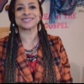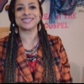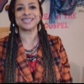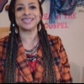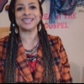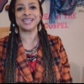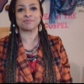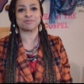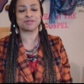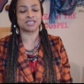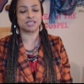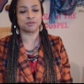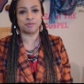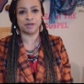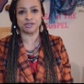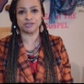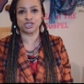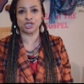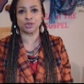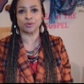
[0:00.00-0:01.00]
sit-up
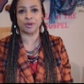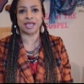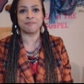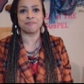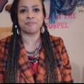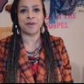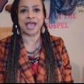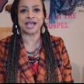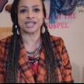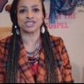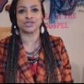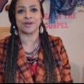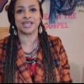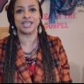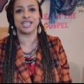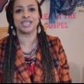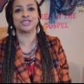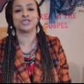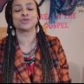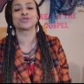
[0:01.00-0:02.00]
spiritual impact
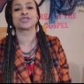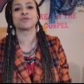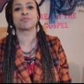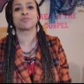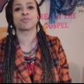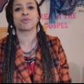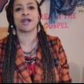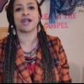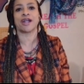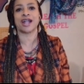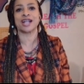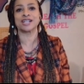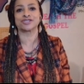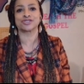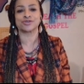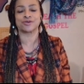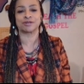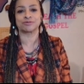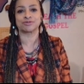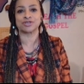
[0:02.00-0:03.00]
training using prayer
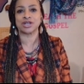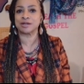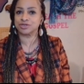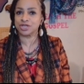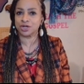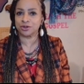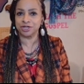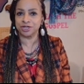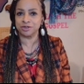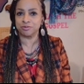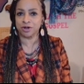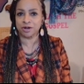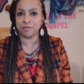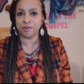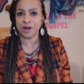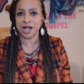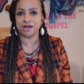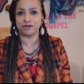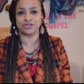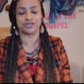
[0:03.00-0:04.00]
and scripture. I'm
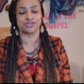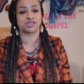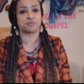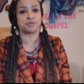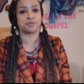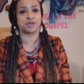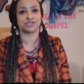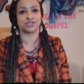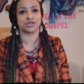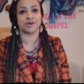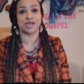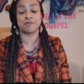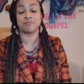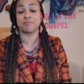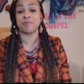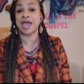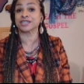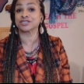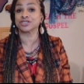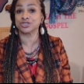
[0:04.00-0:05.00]
Toni-Brooke Brown, your spiritual
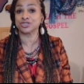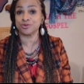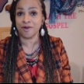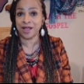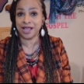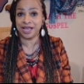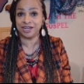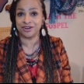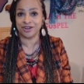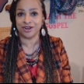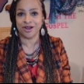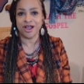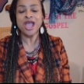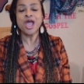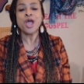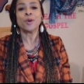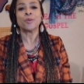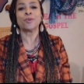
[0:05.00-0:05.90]
impact trainer.